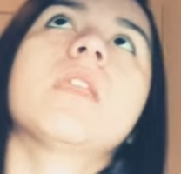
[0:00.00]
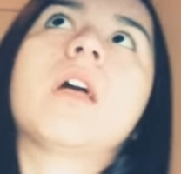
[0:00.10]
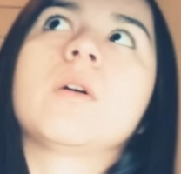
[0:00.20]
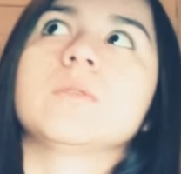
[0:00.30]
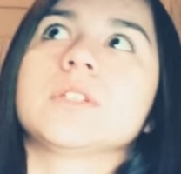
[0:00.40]

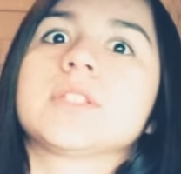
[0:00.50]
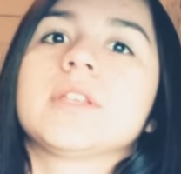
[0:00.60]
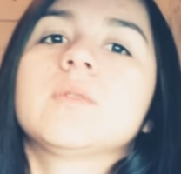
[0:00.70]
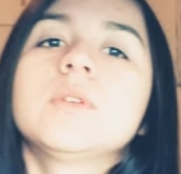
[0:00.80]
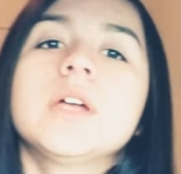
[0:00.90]
I wish
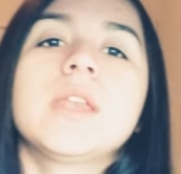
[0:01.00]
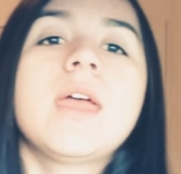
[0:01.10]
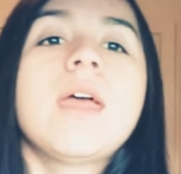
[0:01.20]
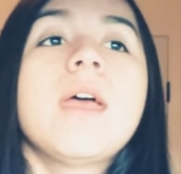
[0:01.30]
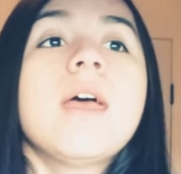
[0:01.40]
they would,
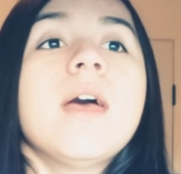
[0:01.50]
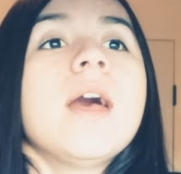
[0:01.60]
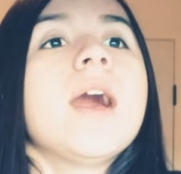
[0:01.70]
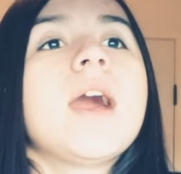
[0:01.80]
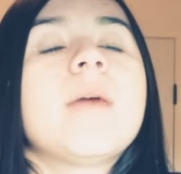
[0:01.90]

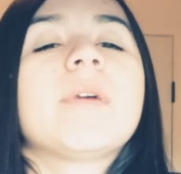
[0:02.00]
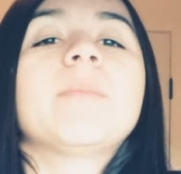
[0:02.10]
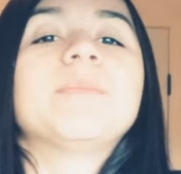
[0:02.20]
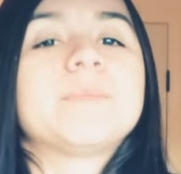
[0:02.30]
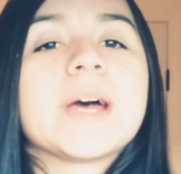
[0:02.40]

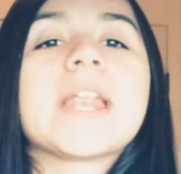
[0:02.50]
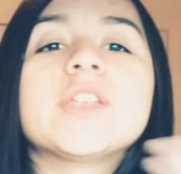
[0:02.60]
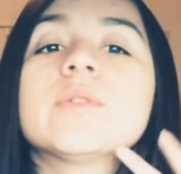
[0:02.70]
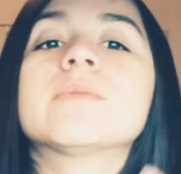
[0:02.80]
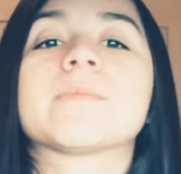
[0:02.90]
but I
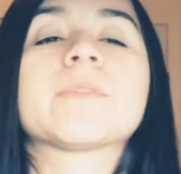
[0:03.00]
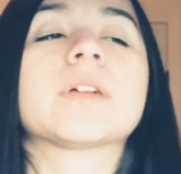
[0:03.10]
knew